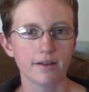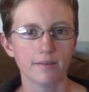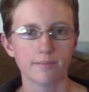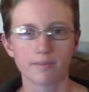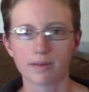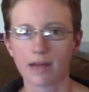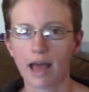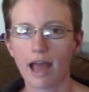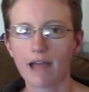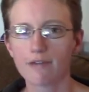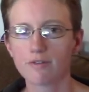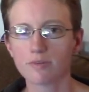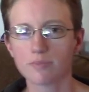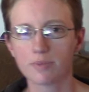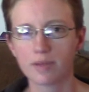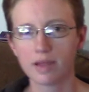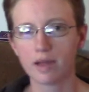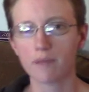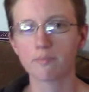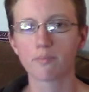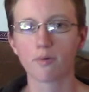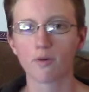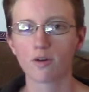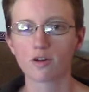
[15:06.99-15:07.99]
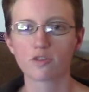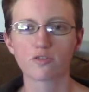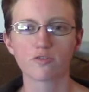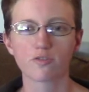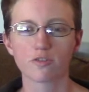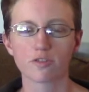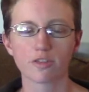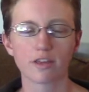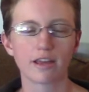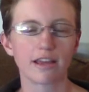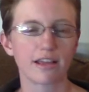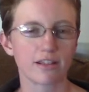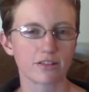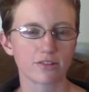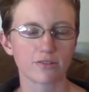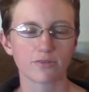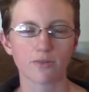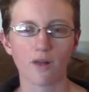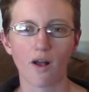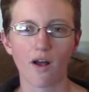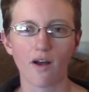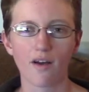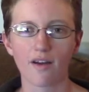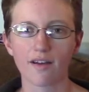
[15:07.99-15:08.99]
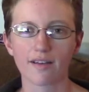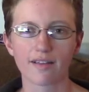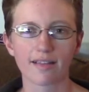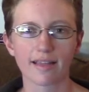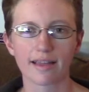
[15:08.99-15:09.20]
But I would be on board for the it's wrong.